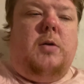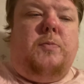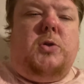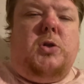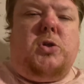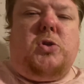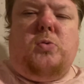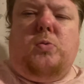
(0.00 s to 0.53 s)

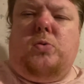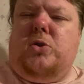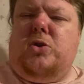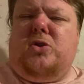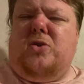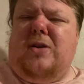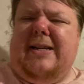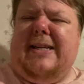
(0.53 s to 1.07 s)

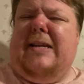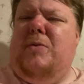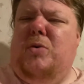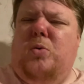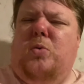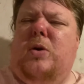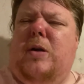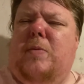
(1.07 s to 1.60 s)
Just trying to keep you
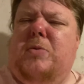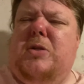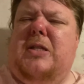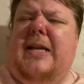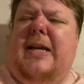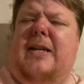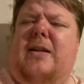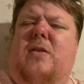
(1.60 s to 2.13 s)
all up to
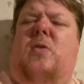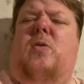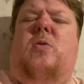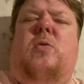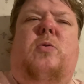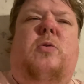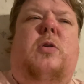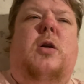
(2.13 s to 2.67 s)
date
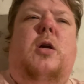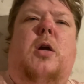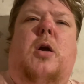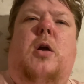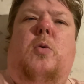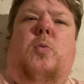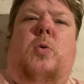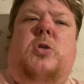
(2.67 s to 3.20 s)
on
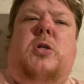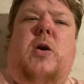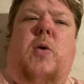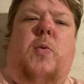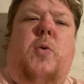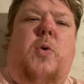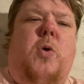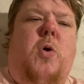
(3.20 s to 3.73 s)
what's
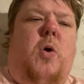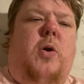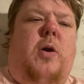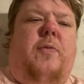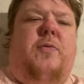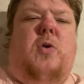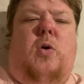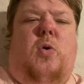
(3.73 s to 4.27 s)
going on.
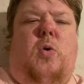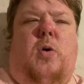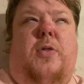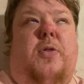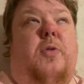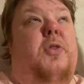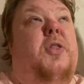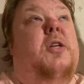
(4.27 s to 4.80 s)
I've got
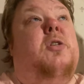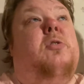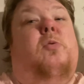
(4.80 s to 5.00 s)
this